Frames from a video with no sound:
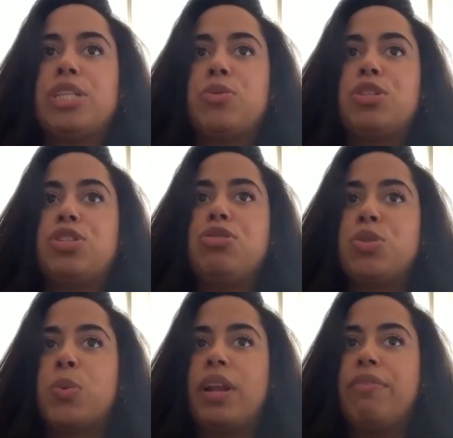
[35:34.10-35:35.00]
price was
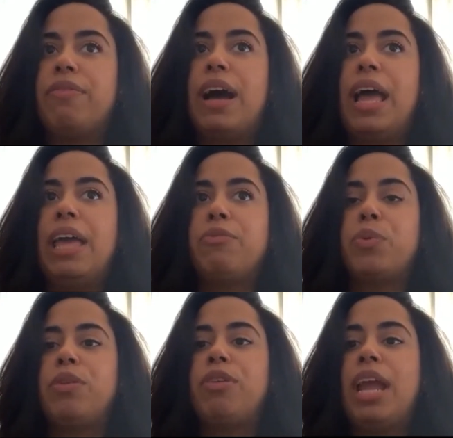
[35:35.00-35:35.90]
225.
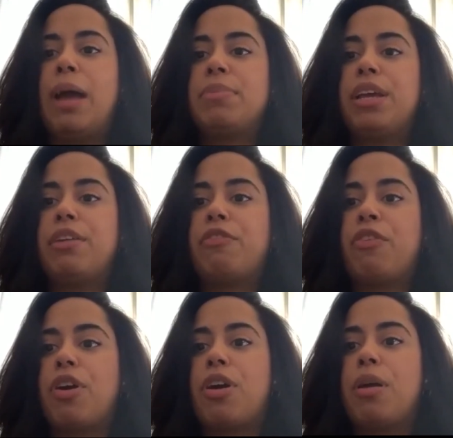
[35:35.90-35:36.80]
We rehabbed it
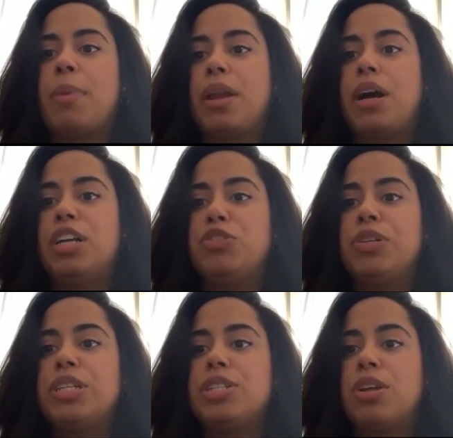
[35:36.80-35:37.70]
for about
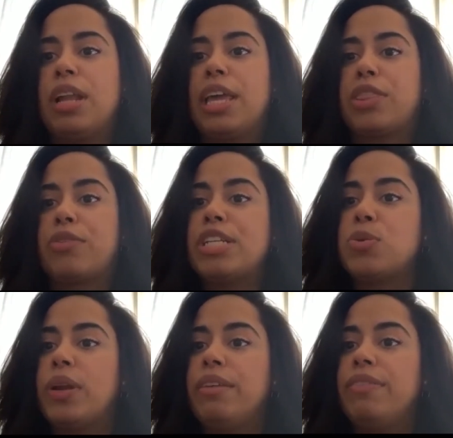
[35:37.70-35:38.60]
100, so like
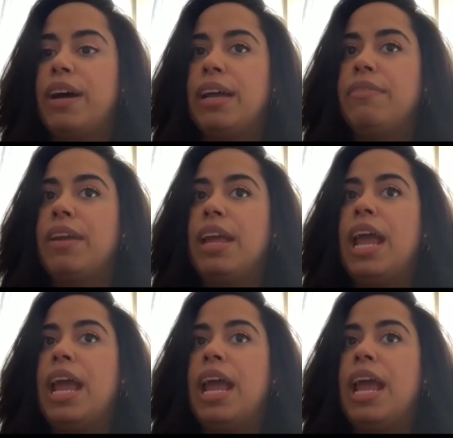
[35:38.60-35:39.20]
325,